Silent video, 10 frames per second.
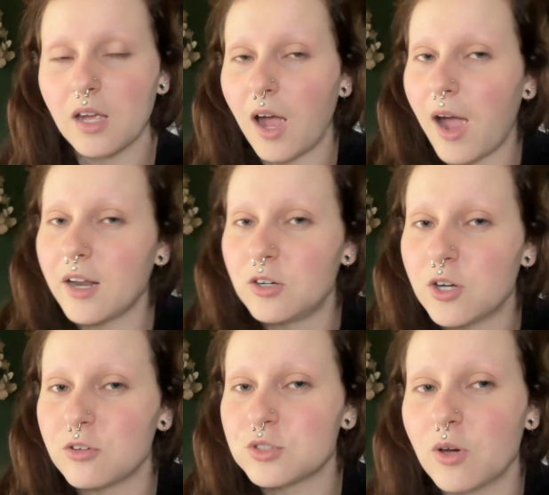I don't
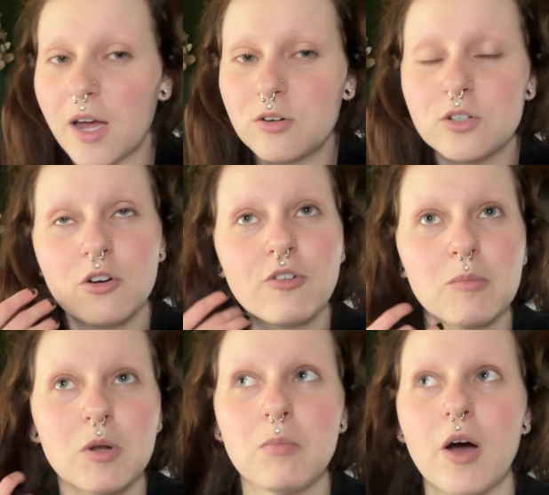know. So I don't know if I'm
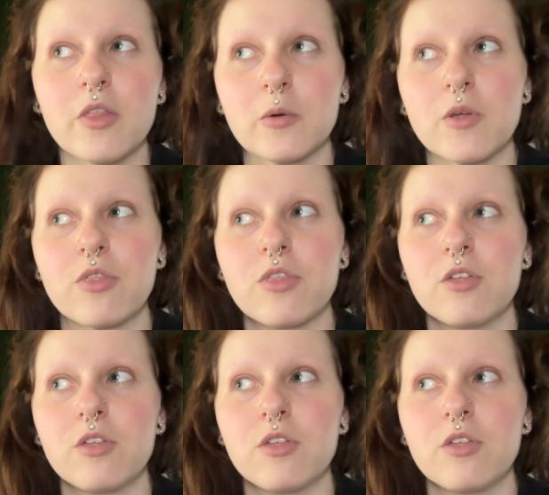gonna bother with